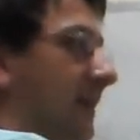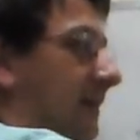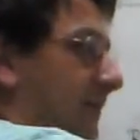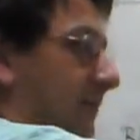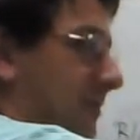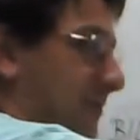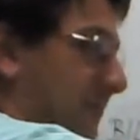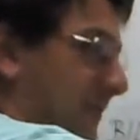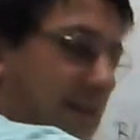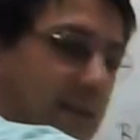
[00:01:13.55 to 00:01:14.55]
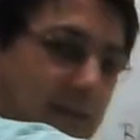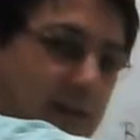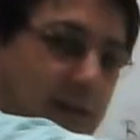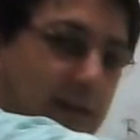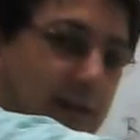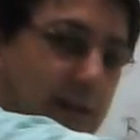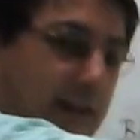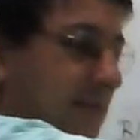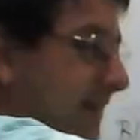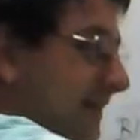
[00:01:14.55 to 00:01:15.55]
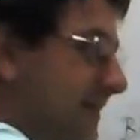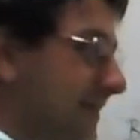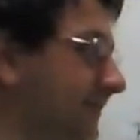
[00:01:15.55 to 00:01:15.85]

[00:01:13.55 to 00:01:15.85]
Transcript: It was written like this,